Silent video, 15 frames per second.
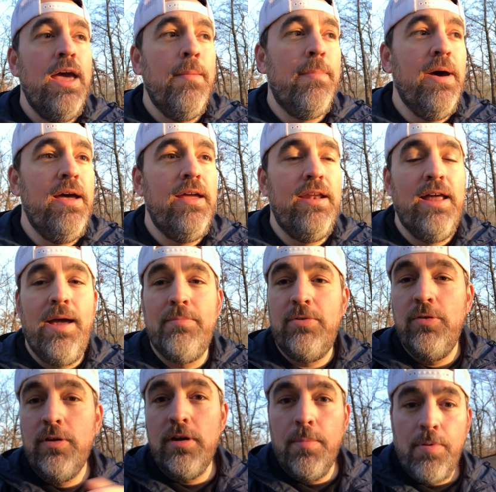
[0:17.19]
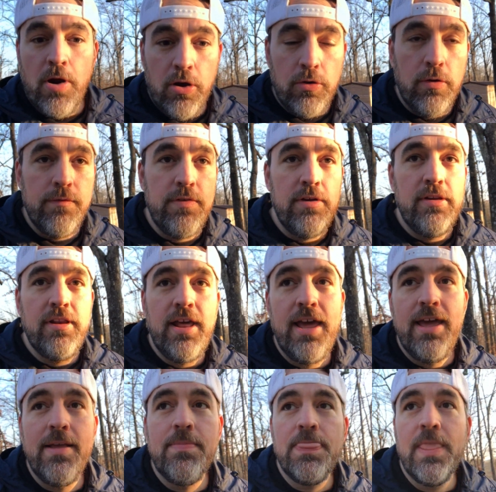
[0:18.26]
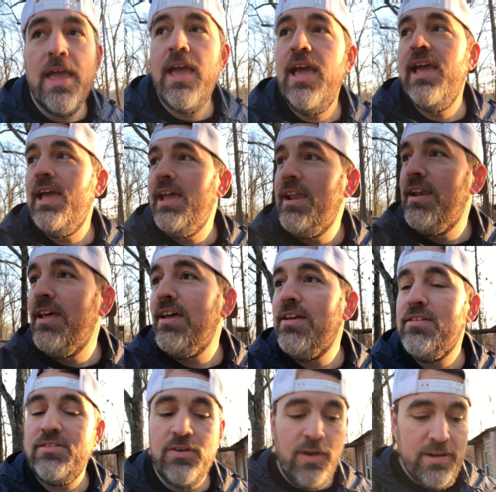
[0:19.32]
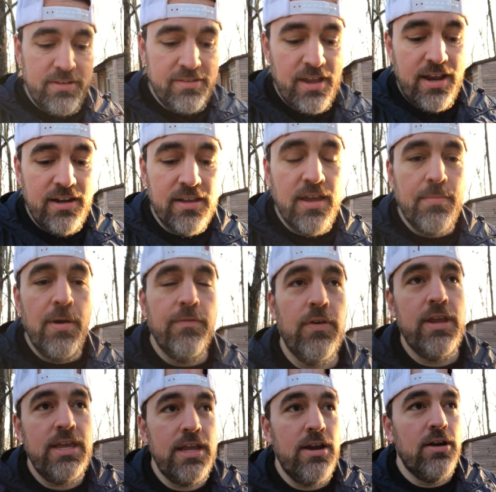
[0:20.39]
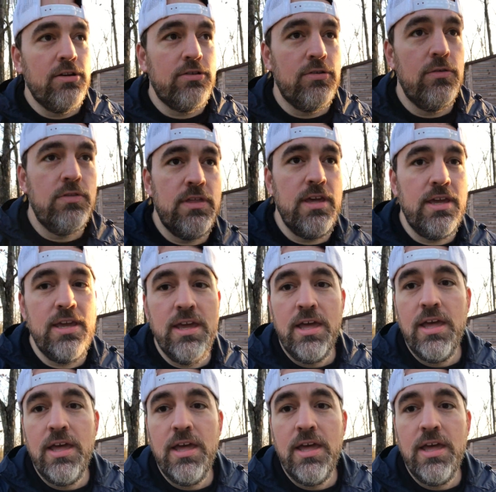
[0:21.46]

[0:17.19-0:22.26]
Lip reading: But I'm doing a park review today, and so I decided to come over here to the